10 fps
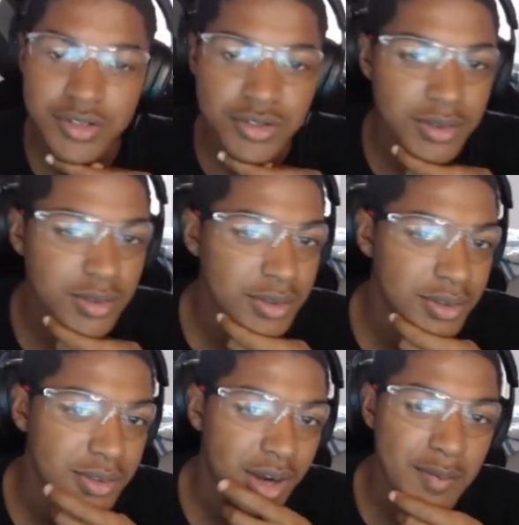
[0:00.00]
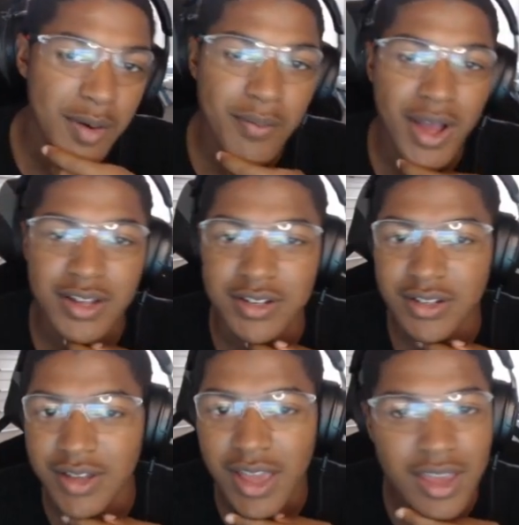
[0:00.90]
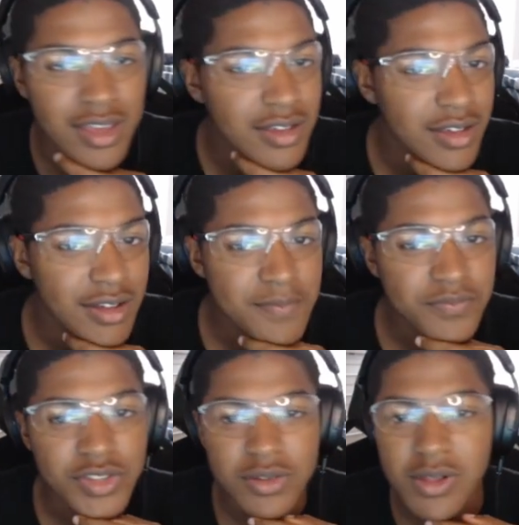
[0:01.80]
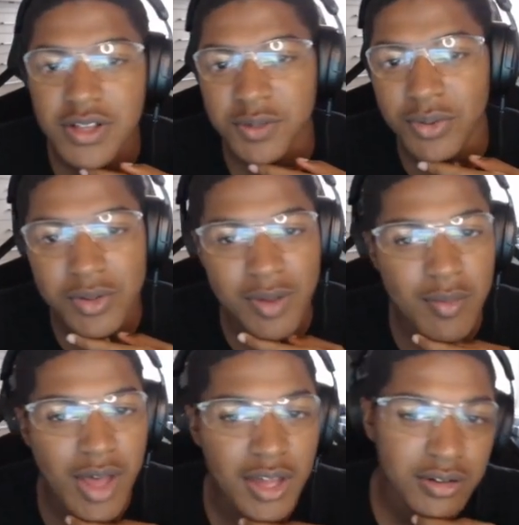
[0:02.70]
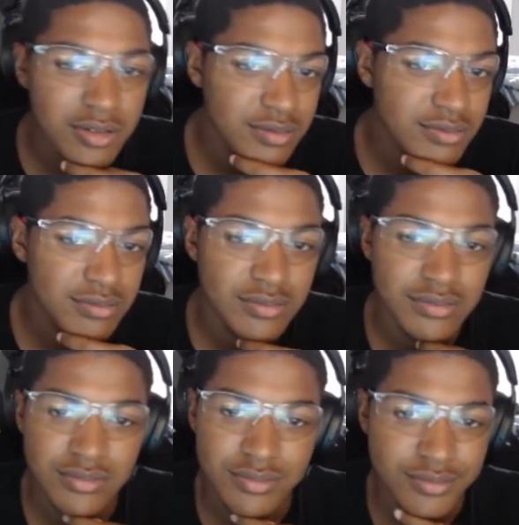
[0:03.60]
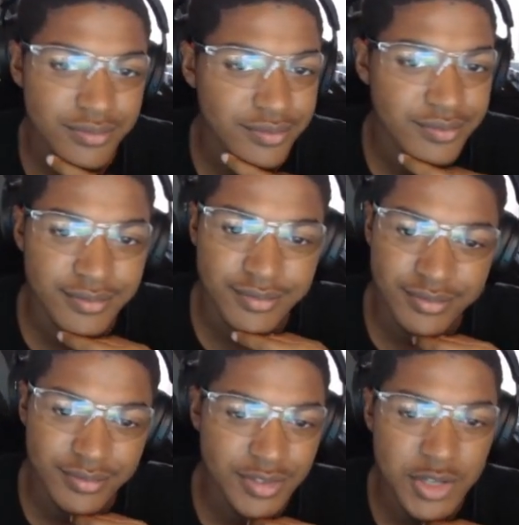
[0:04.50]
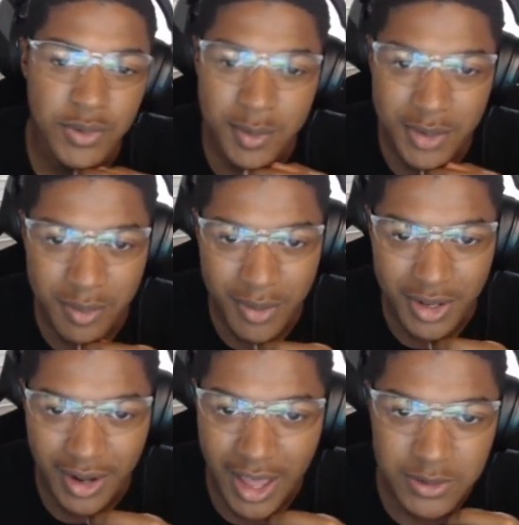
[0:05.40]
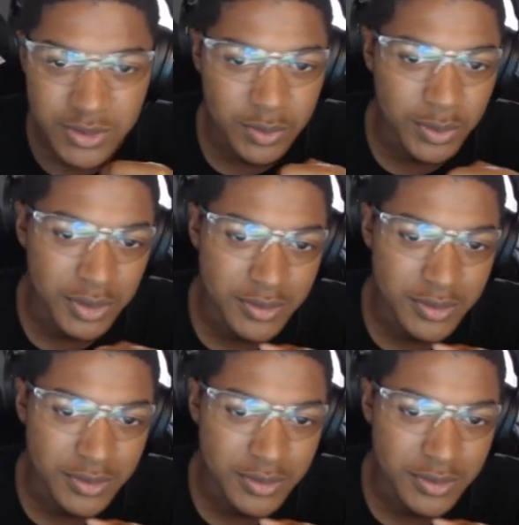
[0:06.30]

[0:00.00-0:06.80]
Dude, I remember back in the day, you lost the Pokemon battle. Mm -mm -mm, you wouldn't be the man in the house now.